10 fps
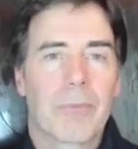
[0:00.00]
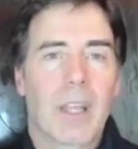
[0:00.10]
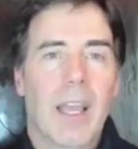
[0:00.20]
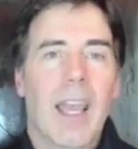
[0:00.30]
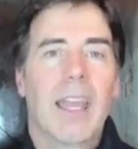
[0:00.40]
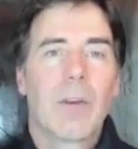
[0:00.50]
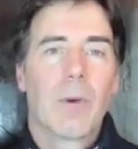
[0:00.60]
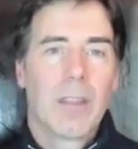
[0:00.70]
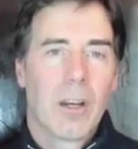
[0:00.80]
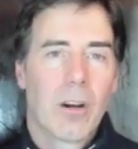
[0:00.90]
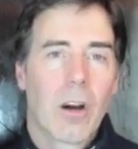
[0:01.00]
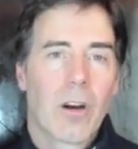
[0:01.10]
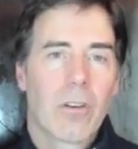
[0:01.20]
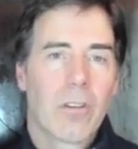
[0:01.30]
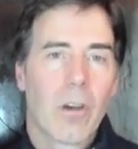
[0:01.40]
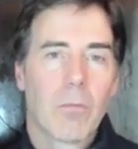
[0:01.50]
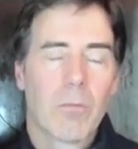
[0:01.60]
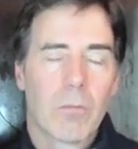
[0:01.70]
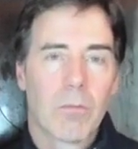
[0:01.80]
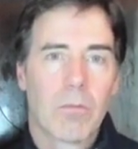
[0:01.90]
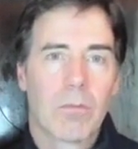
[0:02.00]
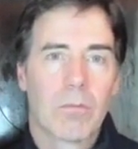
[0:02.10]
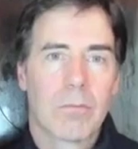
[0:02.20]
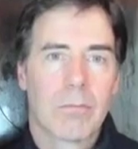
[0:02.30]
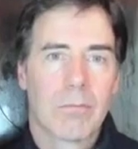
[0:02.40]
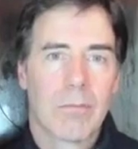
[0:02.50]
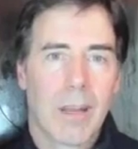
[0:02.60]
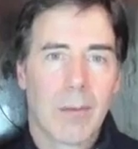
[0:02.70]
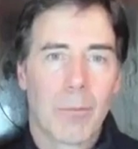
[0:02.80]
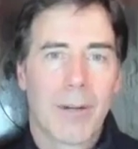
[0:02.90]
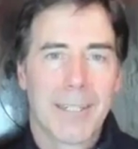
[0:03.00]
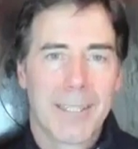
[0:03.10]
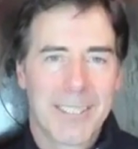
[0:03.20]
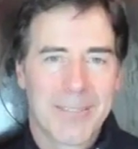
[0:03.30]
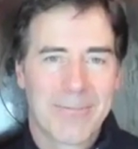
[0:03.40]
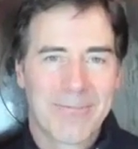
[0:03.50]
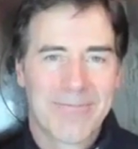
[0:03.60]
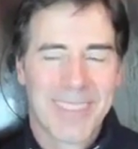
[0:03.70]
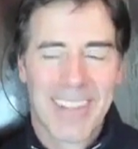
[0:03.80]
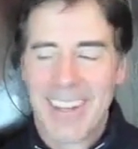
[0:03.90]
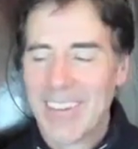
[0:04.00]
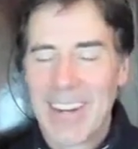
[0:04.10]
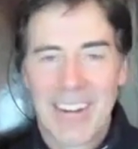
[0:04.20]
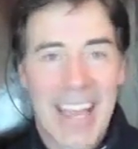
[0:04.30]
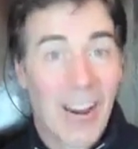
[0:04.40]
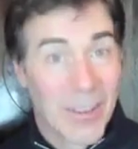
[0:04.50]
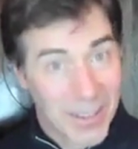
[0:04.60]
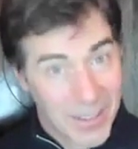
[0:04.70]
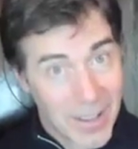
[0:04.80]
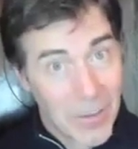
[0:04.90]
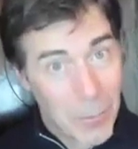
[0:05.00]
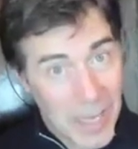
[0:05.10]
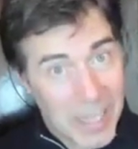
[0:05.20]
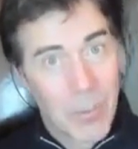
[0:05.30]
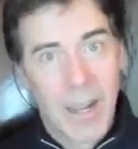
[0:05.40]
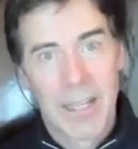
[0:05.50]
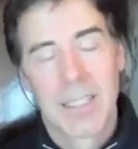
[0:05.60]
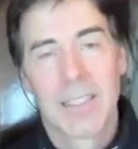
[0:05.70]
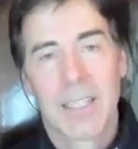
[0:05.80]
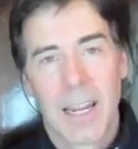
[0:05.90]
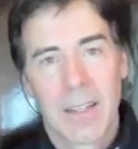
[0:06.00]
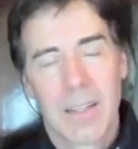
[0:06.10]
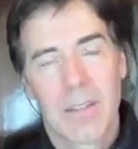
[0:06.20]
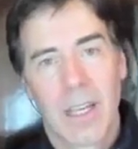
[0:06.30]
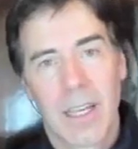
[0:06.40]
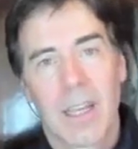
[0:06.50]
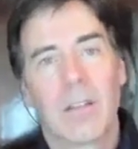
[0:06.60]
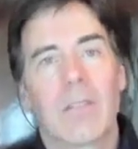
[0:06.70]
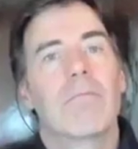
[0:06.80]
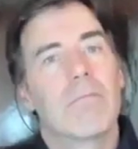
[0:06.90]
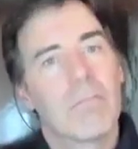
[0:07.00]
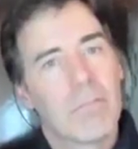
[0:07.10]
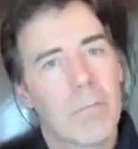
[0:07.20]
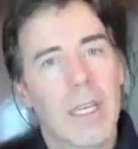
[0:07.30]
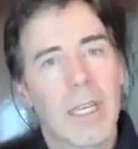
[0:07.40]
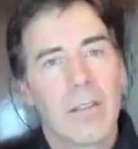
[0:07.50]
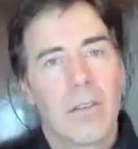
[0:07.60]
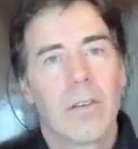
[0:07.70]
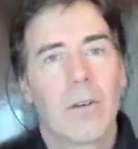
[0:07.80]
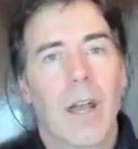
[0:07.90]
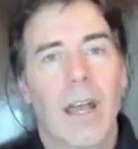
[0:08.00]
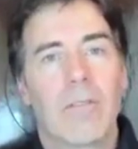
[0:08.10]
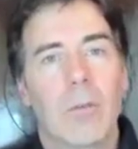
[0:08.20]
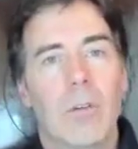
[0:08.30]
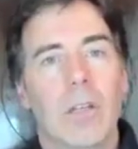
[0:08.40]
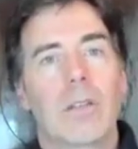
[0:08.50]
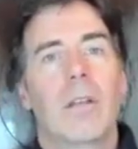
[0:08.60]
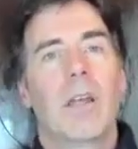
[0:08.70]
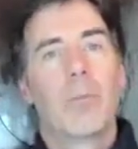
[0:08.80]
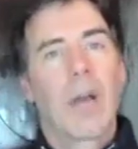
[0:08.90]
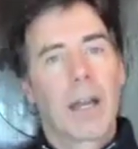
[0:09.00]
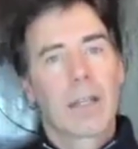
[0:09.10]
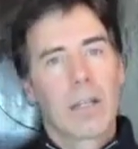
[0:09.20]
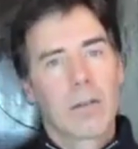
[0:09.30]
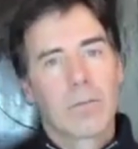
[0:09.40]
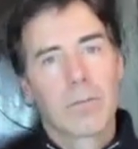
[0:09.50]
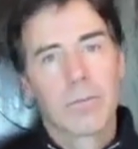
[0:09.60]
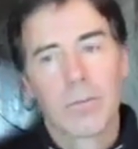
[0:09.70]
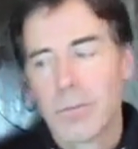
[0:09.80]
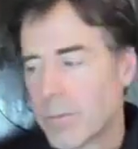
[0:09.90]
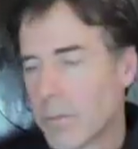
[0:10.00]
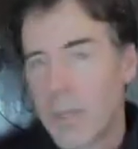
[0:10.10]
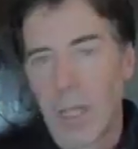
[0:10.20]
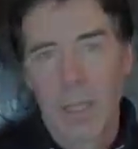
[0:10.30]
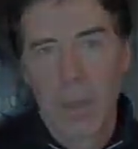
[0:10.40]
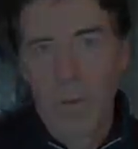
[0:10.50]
anyway, there are some pointers around how to make a practice out of this that can begin to have a real impact. Thank you.